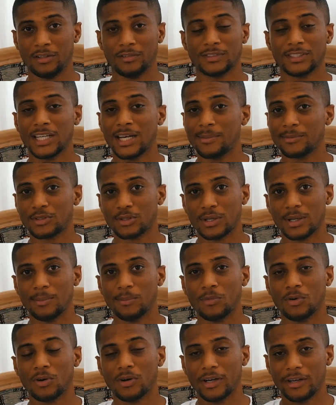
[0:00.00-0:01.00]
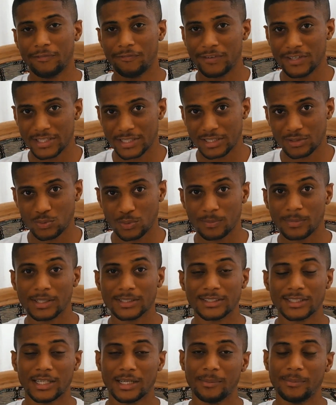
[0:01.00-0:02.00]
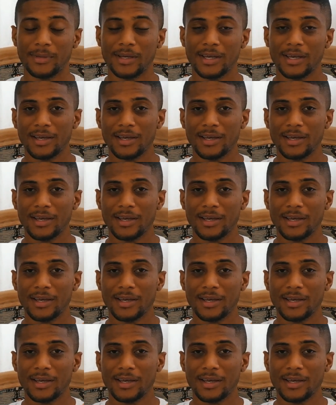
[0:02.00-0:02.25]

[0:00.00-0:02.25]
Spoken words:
of time, so I'm more efficient with my time,